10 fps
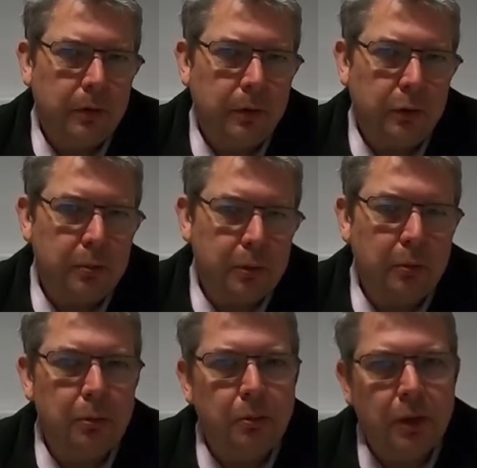because the
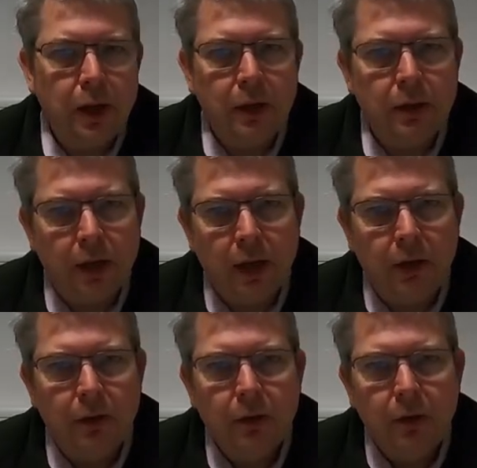problem with that
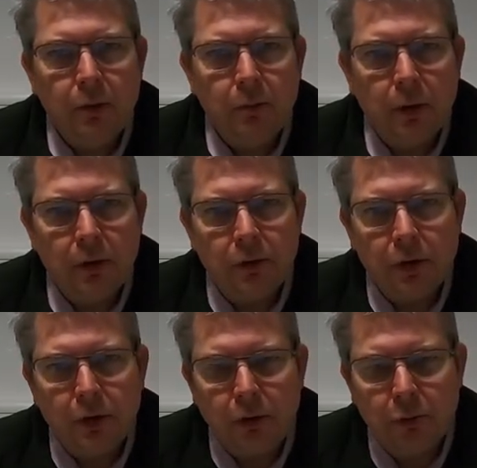then means
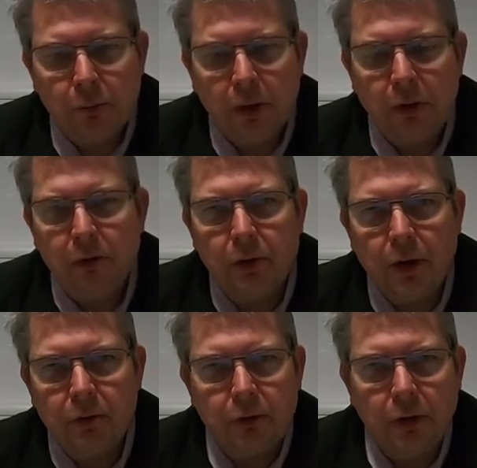that it splits
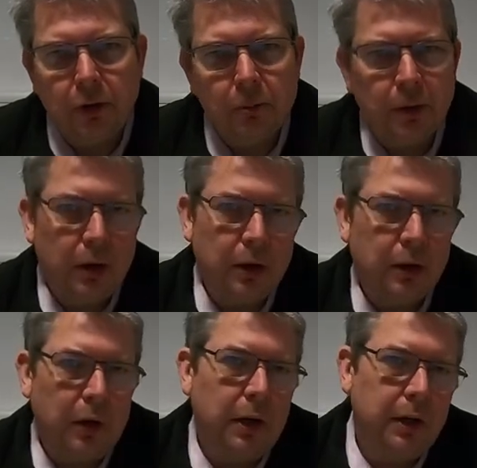that solid black
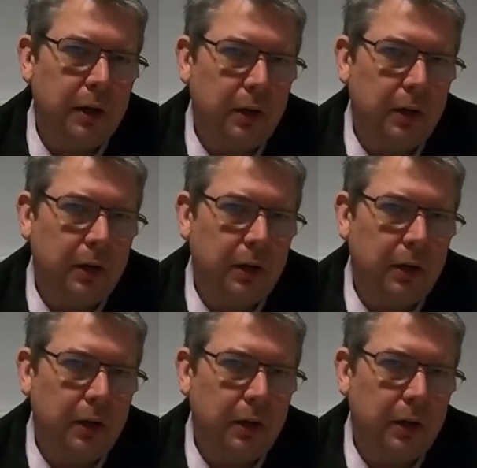line